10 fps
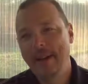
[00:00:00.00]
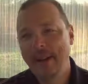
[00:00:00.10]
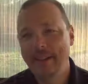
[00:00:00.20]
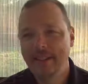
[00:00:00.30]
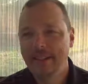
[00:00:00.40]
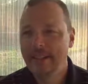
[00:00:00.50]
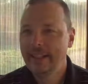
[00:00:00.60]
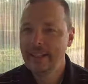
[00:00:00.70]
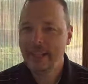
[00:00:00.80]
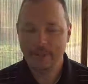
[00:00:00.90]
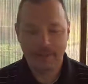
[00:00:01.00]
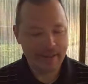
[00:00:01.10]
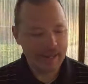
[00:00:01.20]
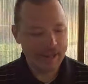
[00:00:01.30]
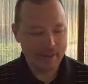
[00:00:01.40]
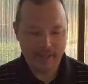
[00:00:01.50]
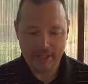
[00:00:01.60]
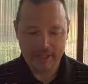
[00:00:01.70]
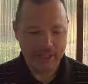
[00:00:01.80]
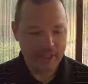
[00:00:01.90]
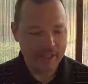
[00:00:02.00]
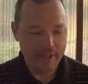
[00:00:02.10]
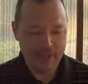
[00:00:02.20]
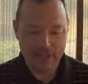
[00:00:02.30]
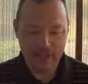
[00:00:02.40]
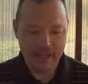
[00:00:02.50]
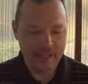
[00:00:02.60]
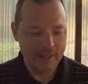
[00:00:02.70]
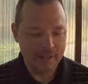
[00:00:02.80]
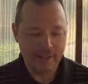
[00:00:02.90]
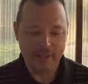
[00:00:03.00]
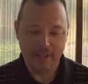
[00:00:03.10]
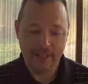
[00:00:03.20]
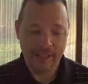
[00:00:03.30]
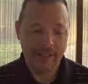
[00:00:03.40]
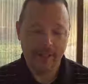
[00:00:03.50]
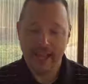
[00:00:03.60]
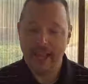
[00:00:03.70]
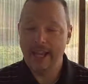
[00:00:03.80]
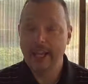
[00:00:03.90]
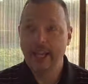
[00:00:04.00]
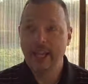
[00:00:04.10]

about yeah, but I got to do this and I got to do this and I got to do this and that and that.